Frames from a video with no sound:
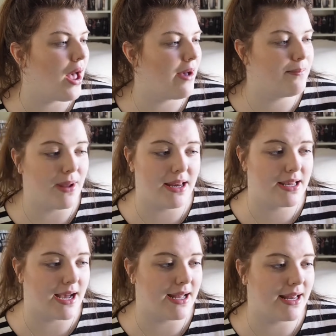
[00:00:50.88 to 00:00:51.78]
have been
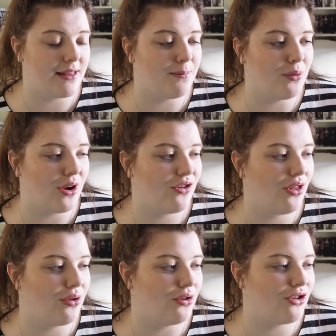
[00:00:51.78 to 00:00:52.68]
cut, and the boy she
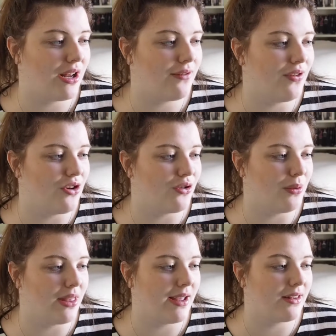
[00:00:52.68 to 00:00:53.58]
thought she had a future
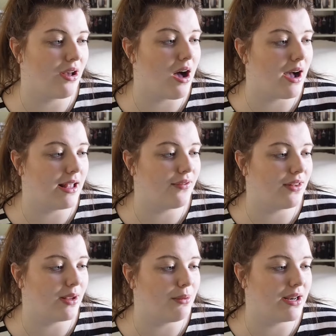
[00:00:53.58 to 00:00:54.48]
with has her eyes for
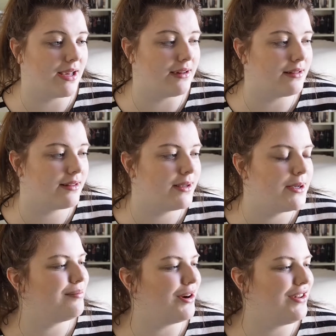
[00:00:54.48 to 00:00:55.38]
someone else.
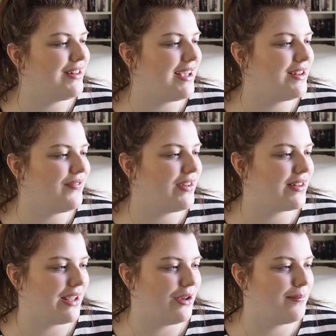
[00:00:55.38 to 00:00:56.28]
Most days it
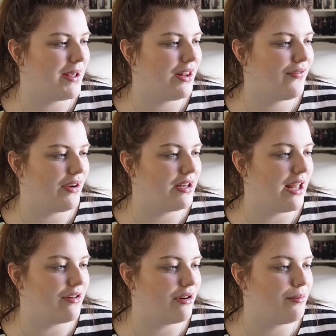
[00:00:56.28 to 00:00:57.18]
feels like her best friend
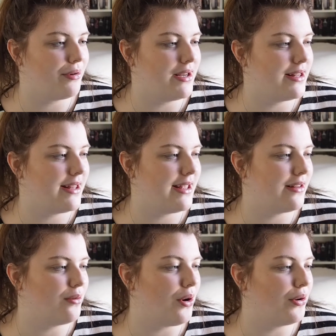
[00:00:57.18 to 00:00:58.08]
Henry Prince
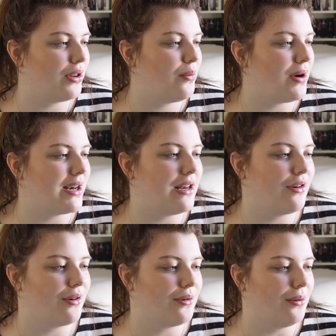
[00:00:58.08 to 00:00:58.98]
is the only one in
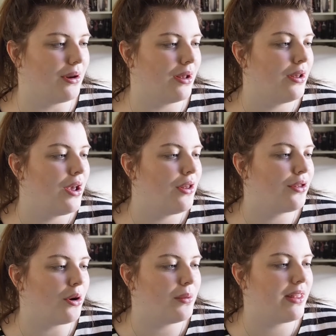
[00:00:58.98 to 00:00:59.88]
her corner,
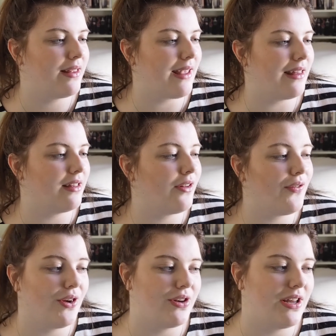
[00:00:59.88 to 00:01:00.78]
though with his endless
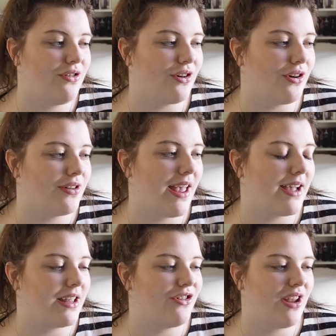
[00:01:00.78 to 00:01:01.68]
flirting jokes,
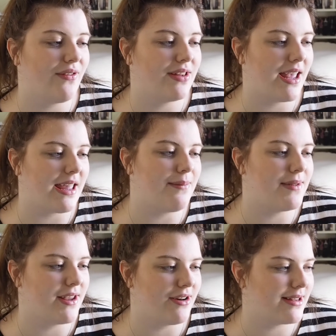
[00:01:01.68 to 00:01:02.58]
how can she ever take him
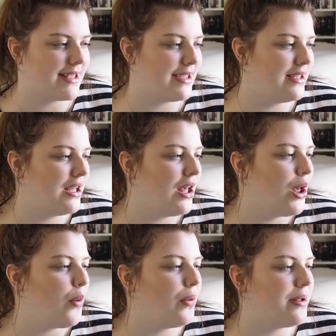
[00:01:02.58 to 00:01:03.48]
seriously?
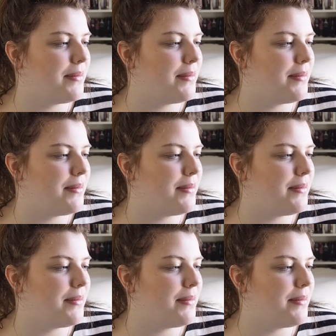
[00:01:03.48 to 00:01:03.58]
When a